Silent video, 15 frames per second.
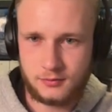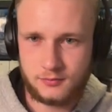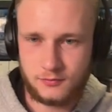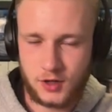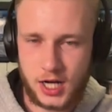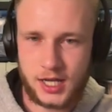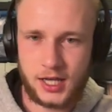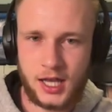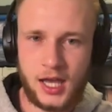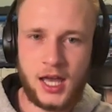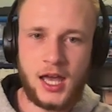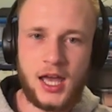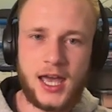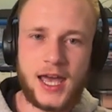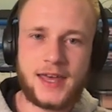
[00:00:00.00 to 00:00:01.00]
right?
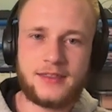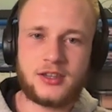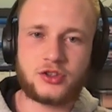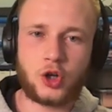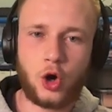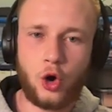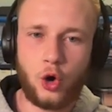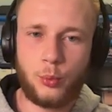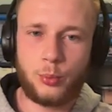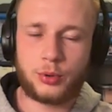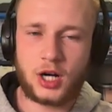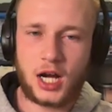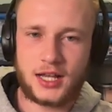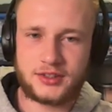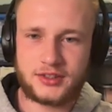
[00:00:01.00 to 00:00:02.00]
And this whole
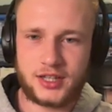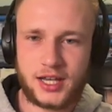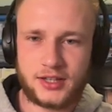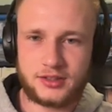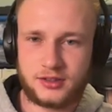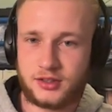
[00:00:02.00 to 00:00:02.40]
process, the